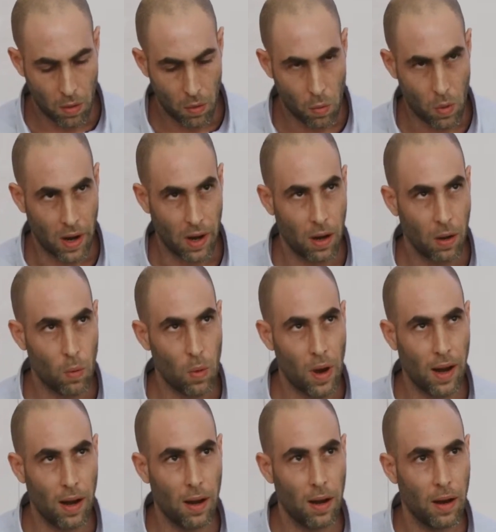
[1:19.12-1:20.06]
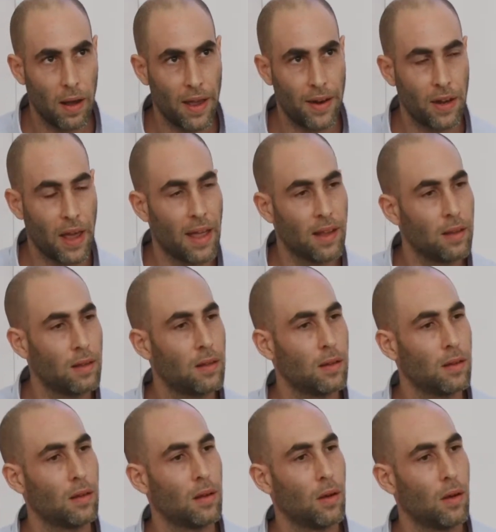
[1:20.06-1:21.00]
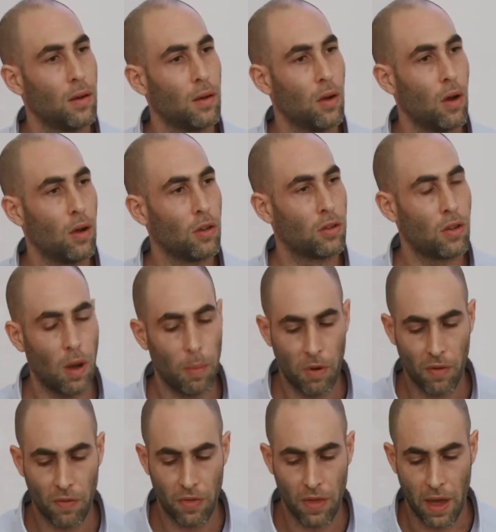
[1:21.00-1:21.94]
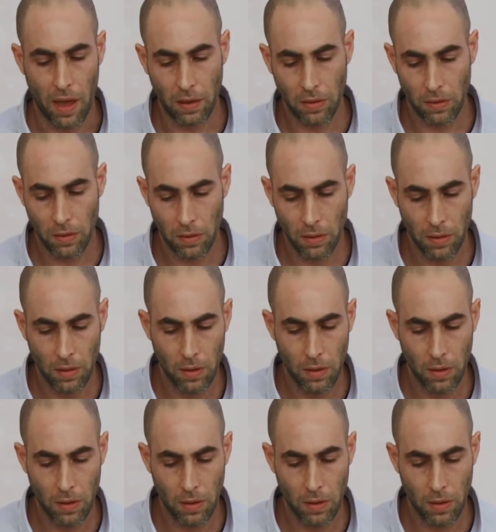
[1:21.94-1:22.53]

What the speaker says: And on top of that,